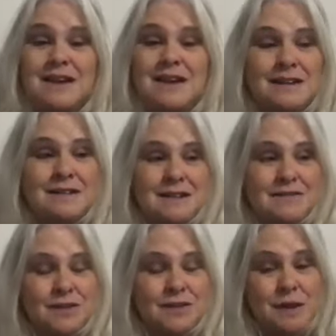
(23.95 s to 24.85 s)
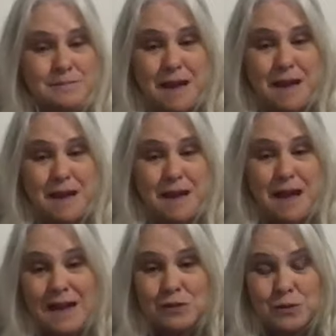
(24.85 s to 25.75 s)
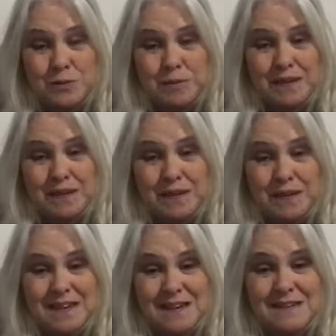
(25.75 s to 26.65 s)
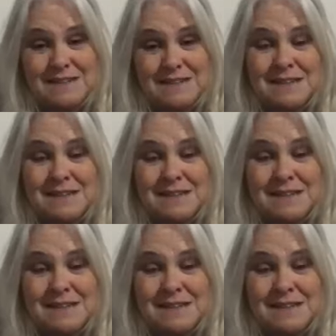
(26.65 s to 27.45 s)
And if you had a mat or a blanket,